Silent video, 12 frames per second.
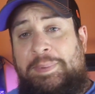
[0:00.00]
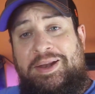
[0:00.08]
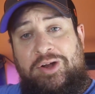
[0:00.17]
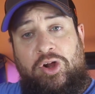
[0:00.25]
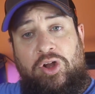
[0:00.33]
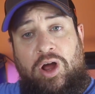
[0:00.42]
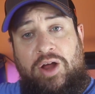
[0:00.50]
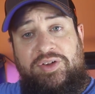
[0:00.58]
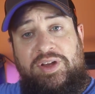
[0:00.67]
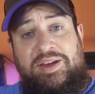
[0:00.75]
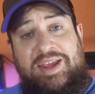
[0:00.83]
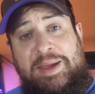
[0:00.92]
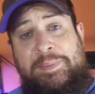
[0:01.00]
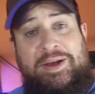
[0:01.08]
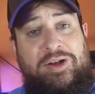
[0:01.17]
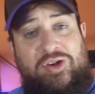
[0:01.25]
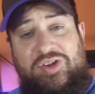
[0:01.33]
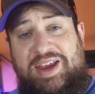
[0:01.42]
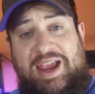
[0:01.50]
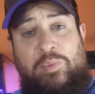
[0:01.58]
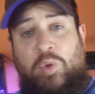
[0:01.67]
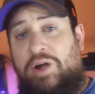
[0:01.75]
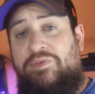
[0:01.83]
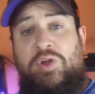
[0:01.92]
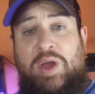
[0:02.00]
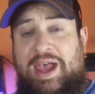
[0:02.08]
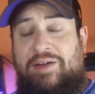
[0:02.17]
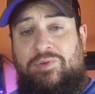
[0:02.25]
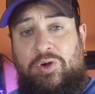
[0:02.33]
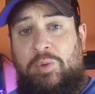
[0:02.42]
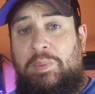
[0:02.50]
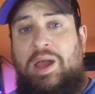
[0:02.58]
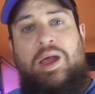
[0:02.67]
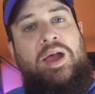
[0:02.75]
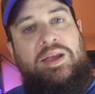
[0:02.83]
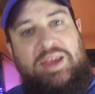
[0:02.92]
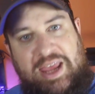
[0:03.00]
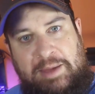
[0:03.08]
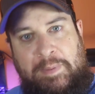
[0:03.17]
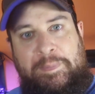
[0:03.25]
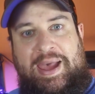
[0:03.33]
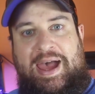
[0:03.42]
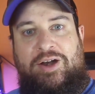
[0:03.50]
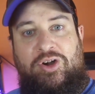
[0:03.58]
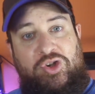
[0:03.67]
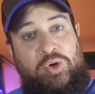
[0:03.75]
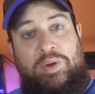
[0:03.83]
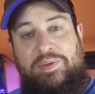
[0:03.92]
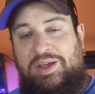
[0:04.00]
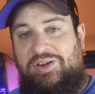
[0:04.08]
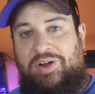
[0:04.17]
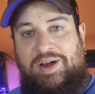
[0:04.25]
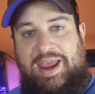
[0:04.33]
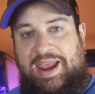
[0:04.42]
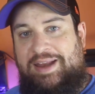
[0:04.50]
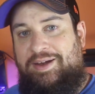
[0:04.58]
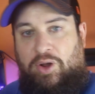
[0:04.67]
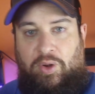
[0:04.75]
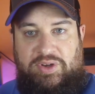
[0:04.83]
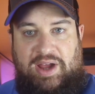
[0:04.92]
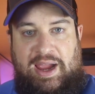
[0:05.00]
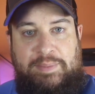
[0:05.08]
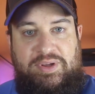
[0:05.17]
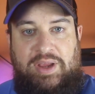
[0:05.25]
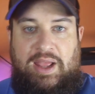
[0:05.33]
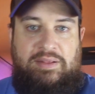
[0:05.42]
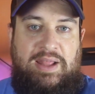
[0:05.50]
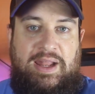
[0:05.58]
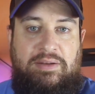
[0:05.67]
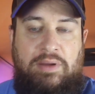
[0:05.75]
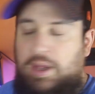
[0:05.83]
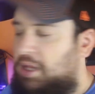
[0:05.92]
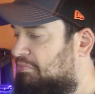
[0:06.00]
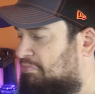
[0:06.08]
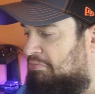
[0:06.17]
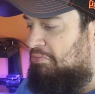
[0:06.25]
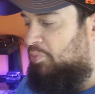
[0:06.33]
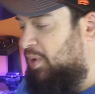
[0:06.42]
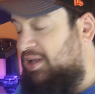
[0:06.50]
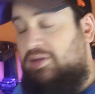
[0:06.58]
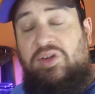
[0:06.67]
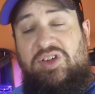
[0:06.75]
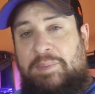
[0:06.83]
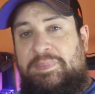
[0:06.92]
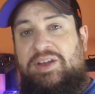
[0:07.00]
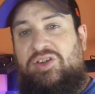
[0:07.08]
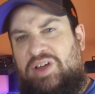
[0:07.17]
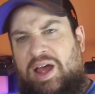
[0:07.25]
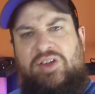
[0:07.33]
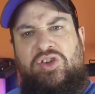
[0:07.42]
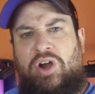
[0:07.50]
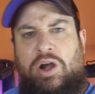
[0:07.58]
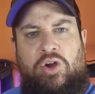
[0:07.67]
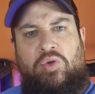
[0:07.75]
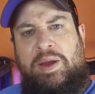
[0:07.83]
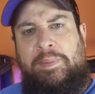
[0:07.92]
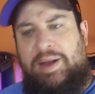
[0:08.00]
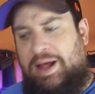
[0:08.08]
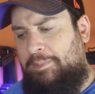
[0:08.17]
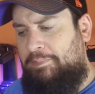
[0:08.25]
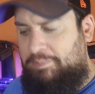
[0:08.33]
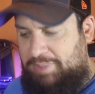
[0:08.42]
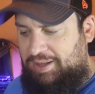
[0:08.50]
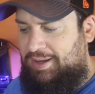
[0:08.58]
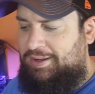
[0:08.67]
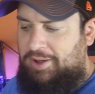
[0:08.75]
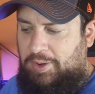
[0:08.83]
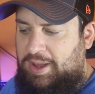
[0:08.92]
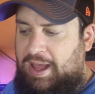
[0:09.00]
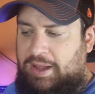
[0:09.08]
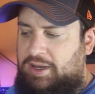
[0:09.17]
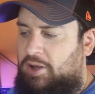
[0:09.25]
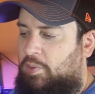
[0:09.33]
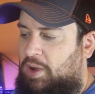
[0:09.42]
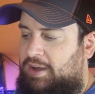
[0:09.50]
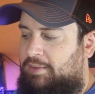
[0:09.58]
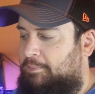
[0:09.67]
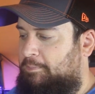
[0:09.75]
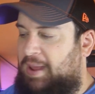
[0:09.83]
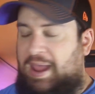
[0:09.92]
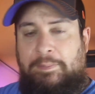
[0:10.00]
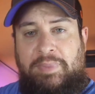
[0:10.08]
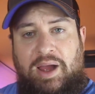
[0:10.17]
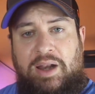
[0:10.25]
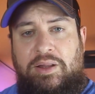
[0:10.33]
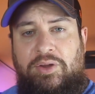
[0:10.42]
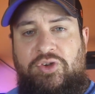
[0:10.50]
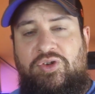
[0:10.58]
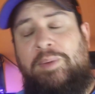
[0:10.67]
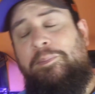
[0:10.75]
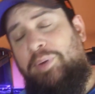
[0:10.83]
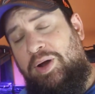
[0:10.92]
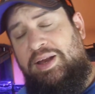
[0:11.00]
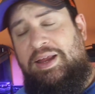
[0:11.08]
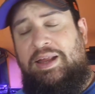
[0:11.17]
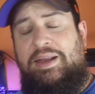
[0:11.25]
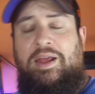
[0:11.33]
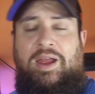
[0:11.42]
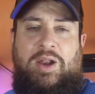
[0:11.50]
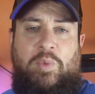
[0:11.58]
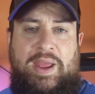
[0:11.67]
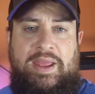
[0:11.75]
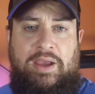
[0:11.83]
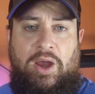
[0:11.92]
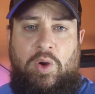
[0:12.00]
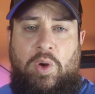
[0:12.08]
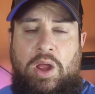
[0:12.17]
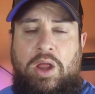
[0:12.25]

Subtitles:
it in your closet, keep it in your stand, wherever you have room. Keep a pad or two of these on hand at all times, and then when something does start creeping up, be like, oh yeah, you know what? Bam, cut a little strip, put it in, and away you go.